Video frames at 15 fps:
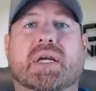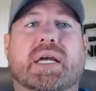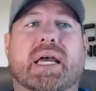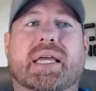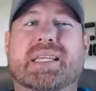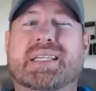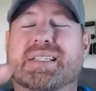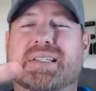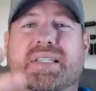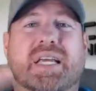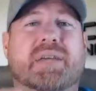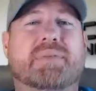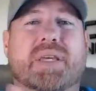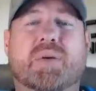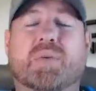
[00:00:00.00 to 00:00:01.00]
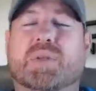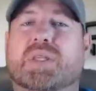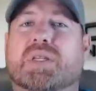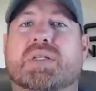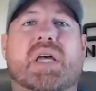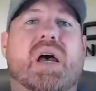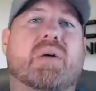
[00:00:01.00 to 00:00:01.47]
And it's the same thing with the
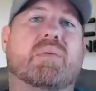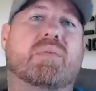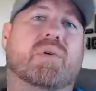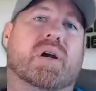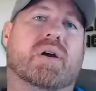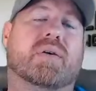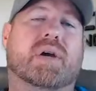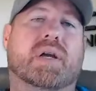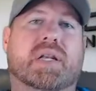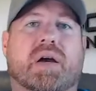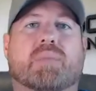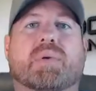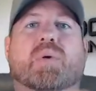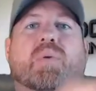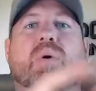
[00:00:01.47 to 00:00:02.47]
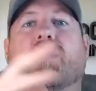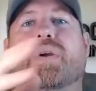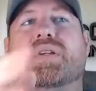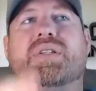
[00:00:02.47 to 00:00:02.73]
stock market right now. But what